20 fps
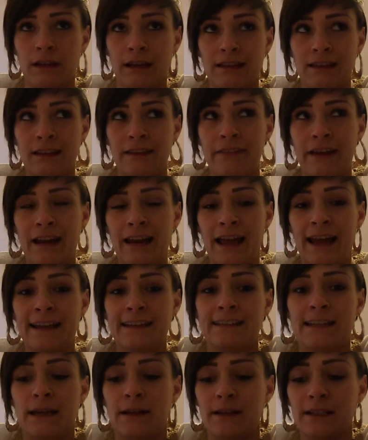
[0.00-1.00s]
They lay
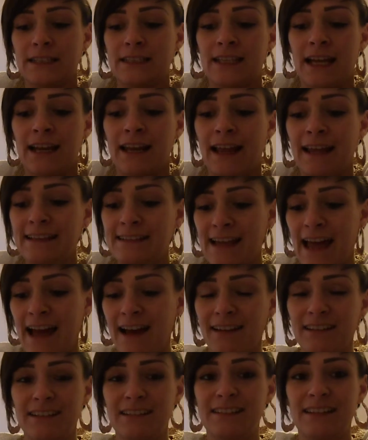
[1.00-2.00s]
in there, they lay
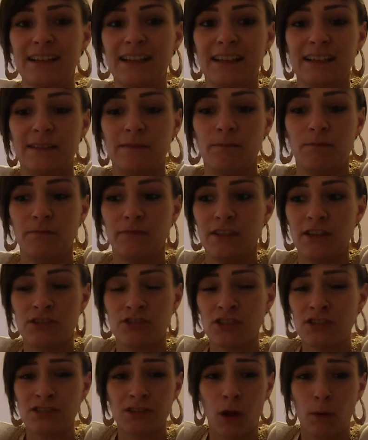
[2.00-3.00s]
down, and
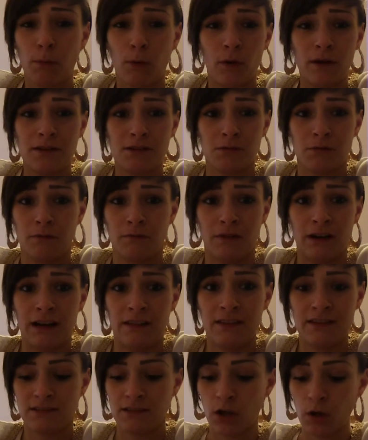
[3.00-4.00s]
there's just no point to them,
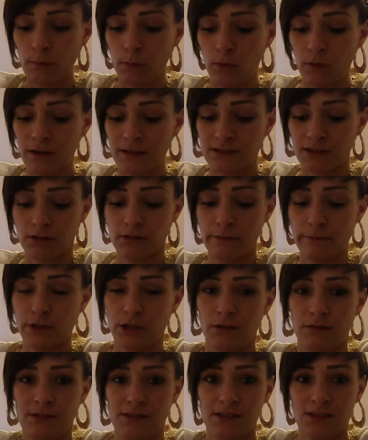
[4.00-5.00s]
really. There's no point to crib
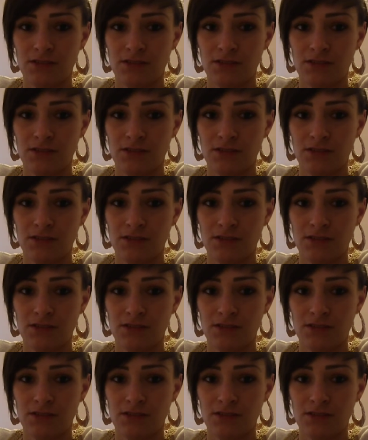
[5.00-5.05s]
shoes.